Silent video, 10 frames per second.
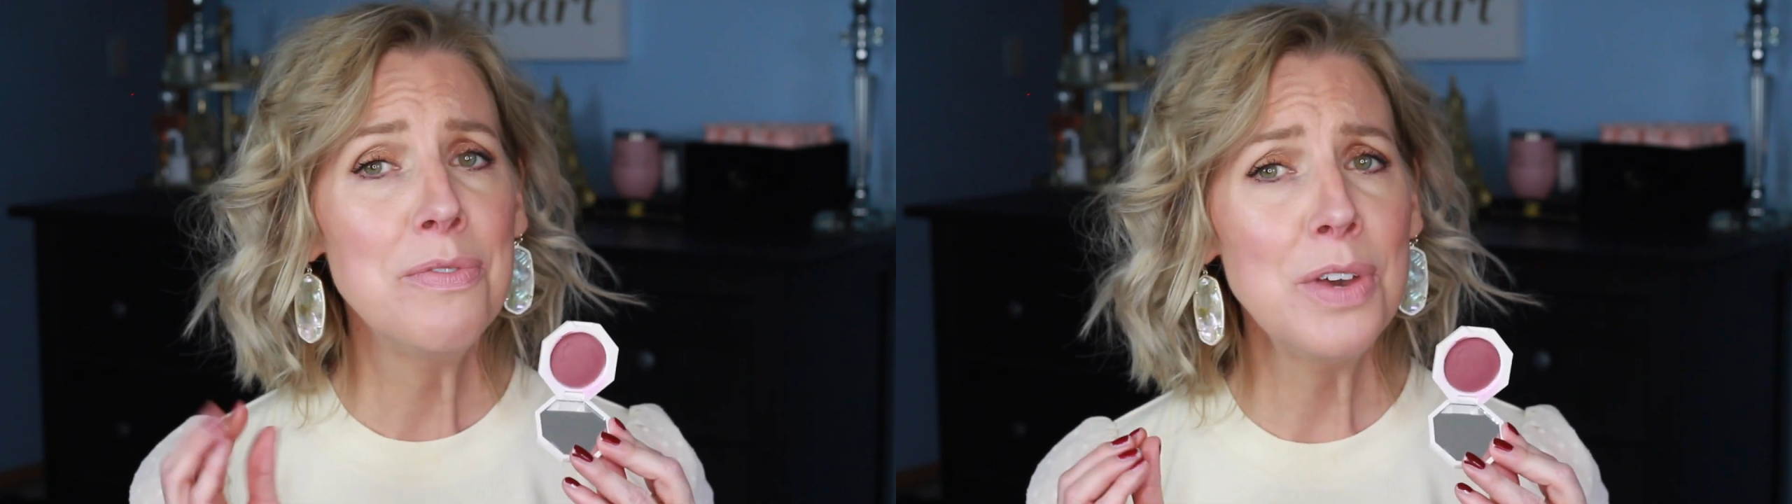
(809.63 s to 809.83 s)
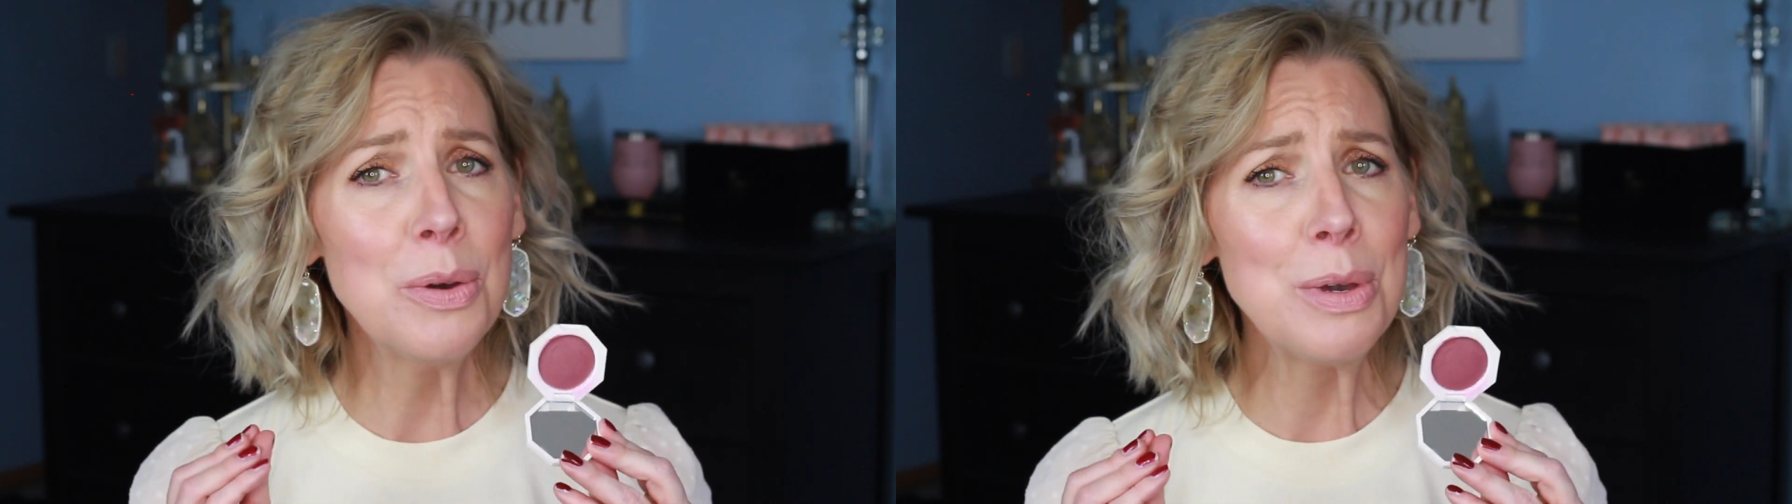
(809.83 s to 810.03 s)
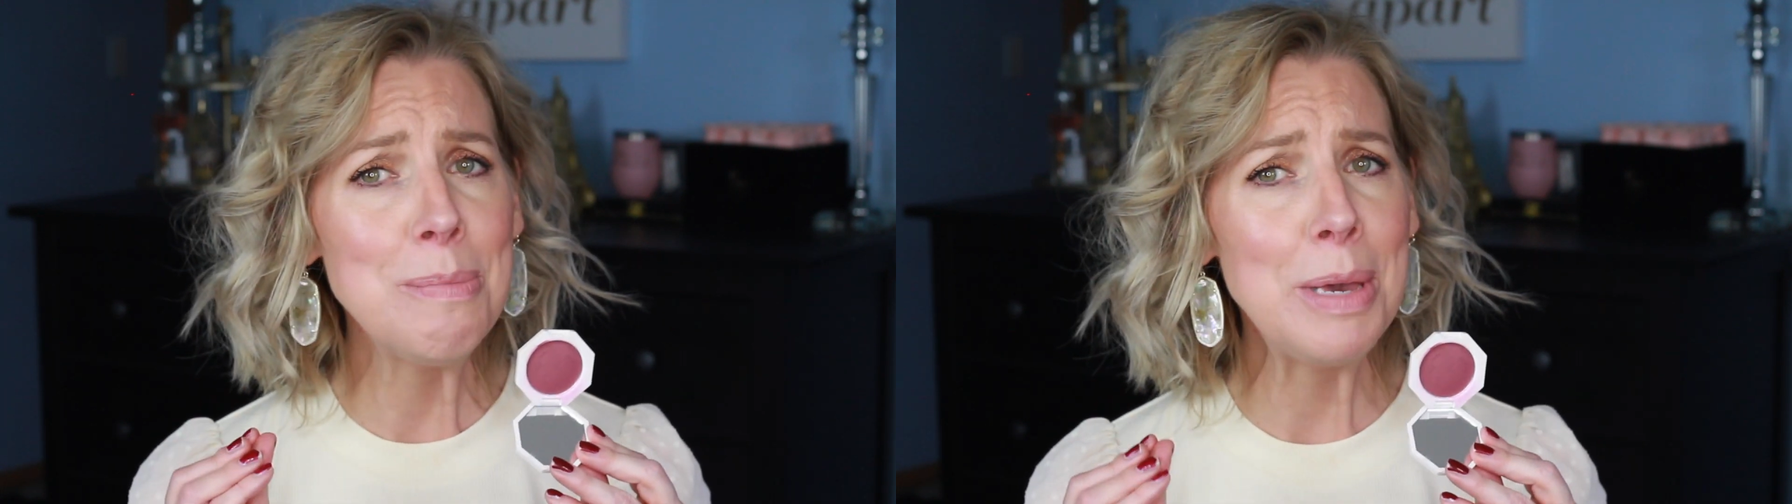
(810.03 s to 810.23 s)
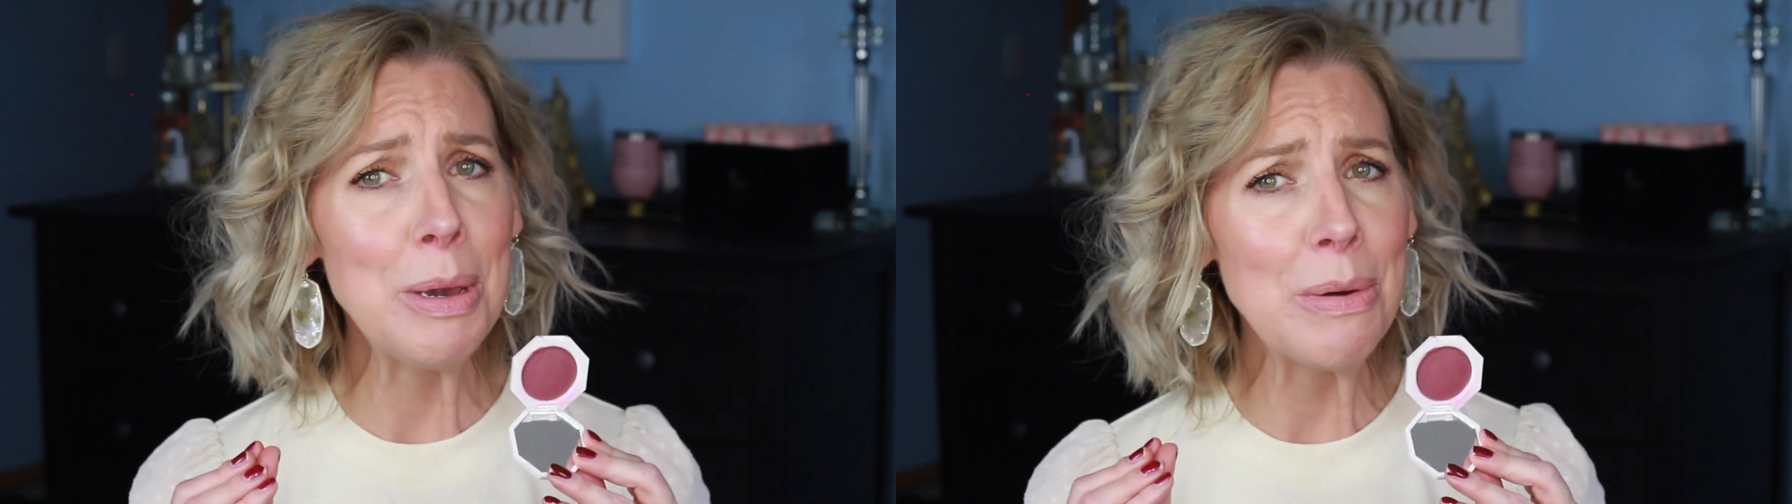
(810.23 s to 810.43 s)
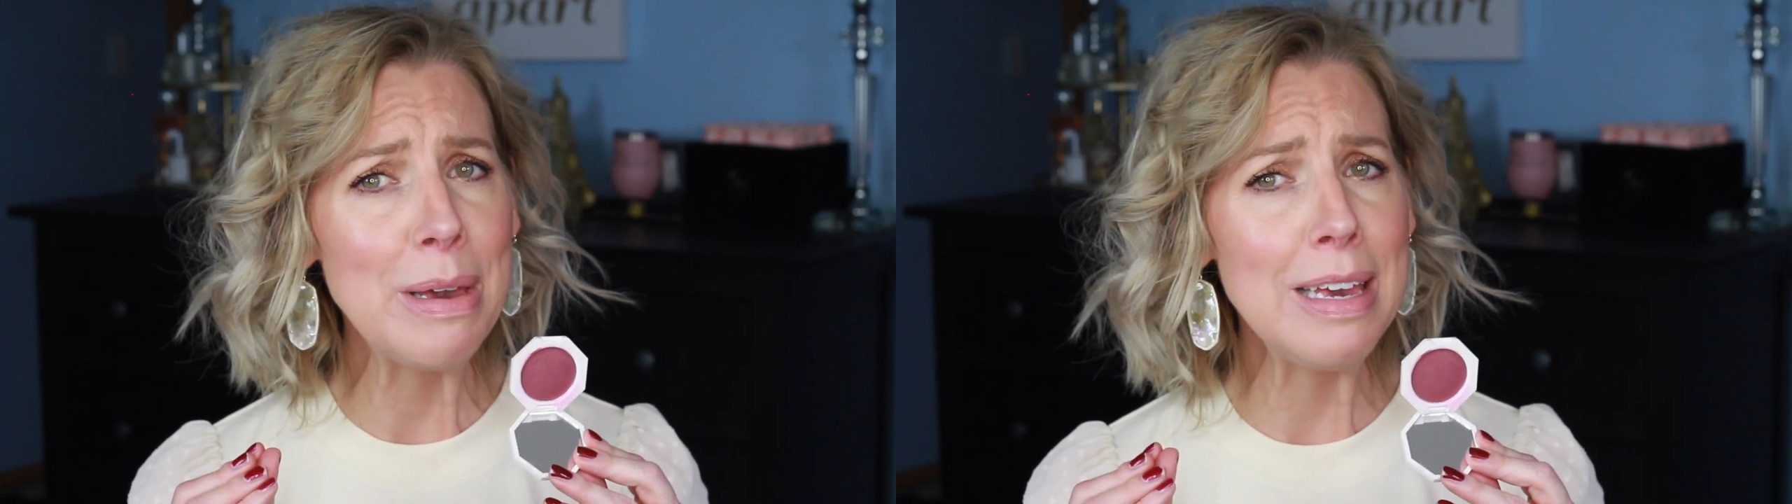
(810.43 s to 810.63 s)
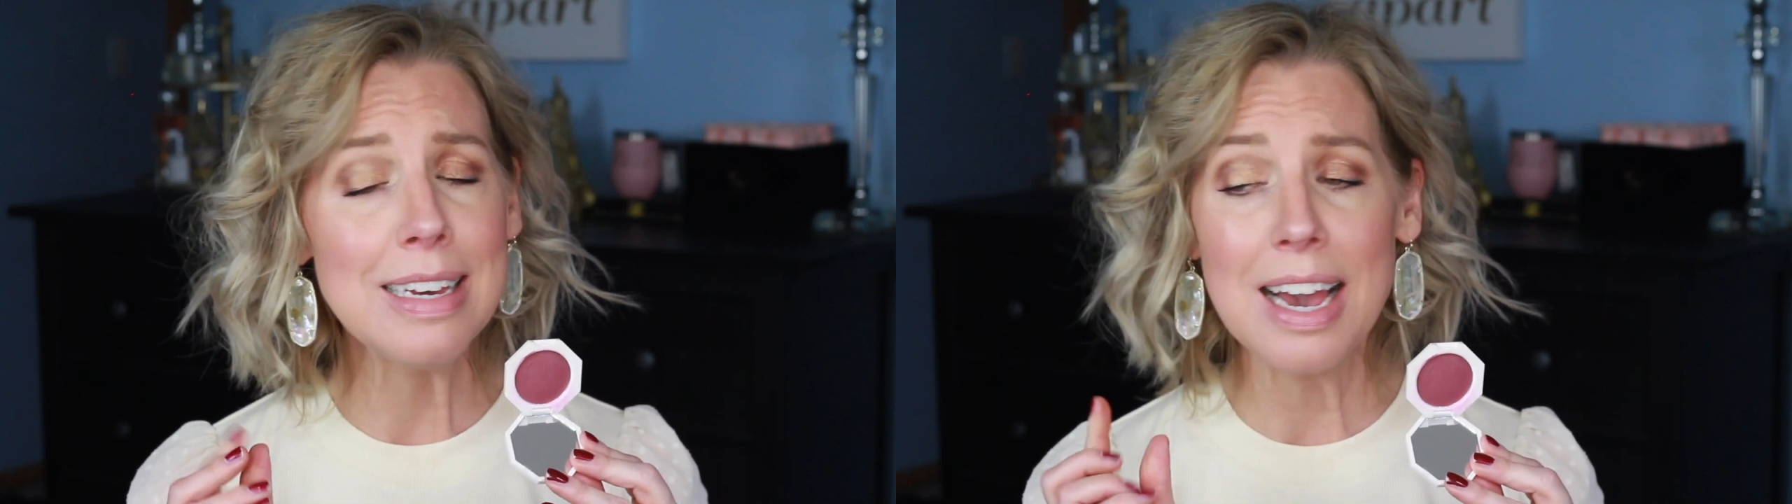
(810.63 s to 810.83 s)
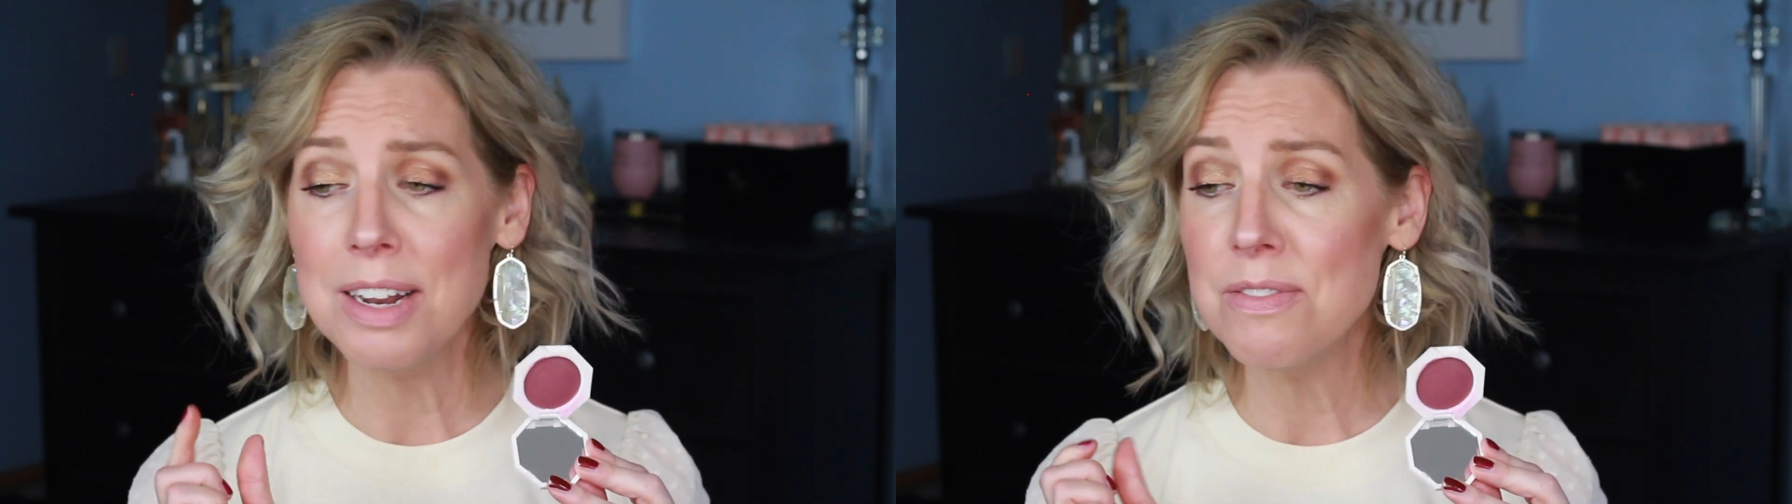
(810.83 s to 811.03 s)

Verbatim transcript: very, very kind